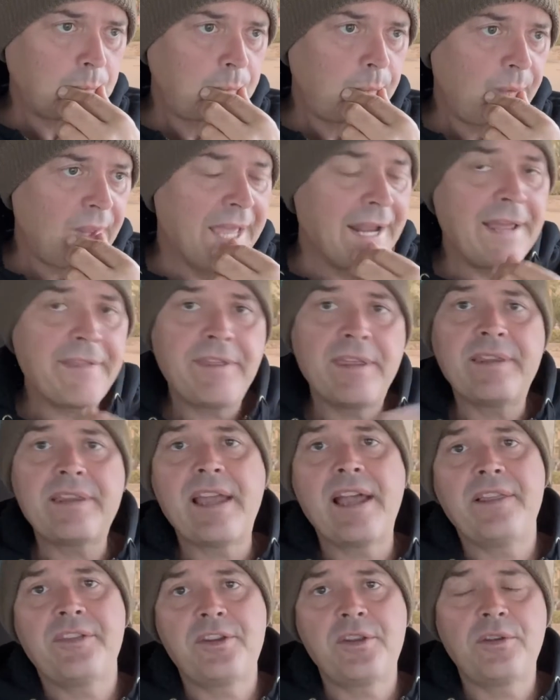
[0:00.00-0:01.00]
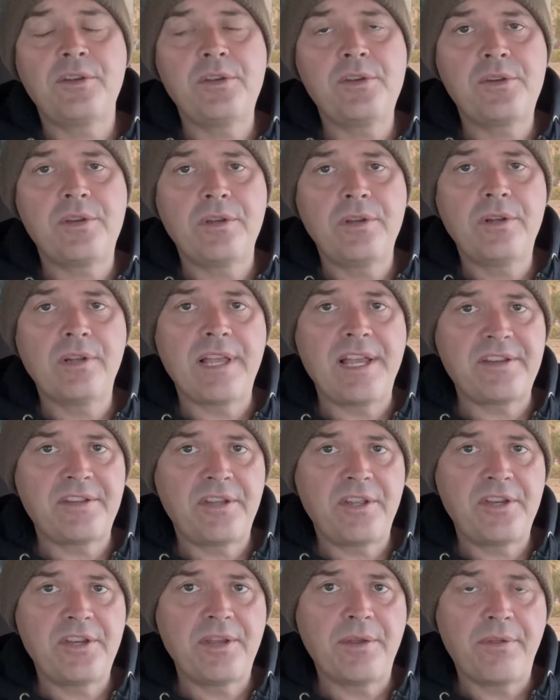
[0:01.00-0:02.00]
I think that
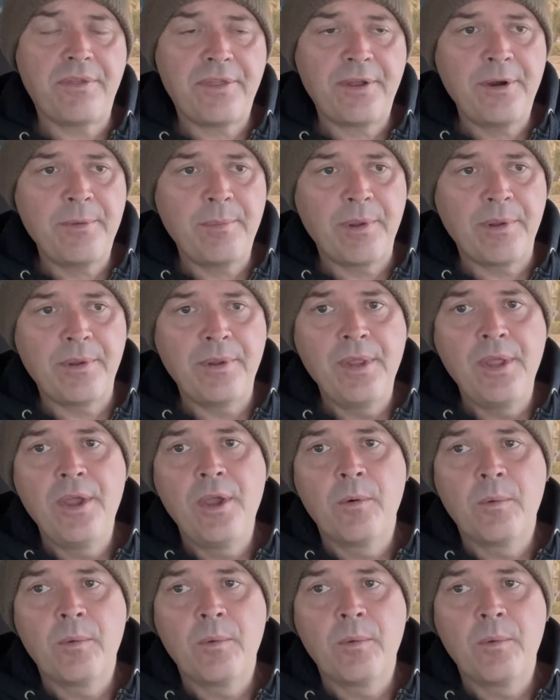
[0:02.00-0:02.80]
utilizing the geothermal,